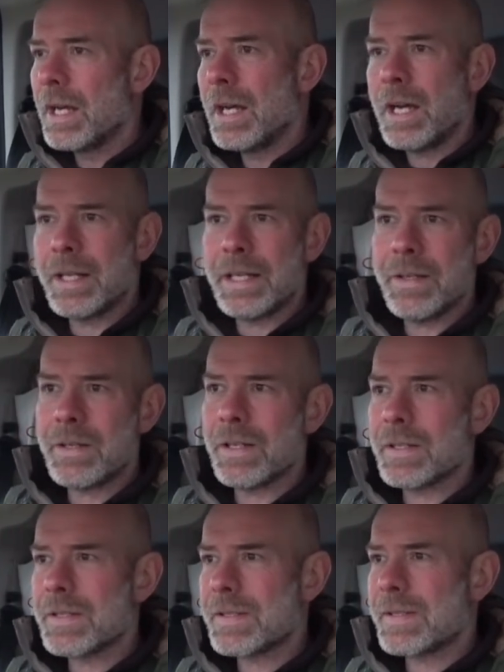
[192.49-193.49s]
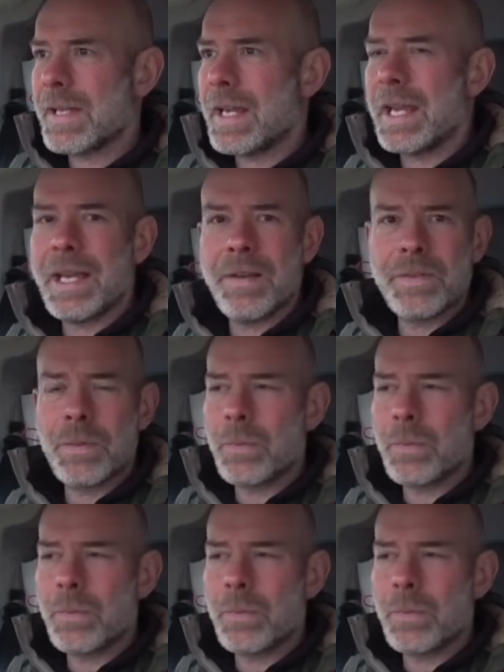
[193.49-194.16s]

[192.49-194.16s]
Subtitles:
I now can't see out of the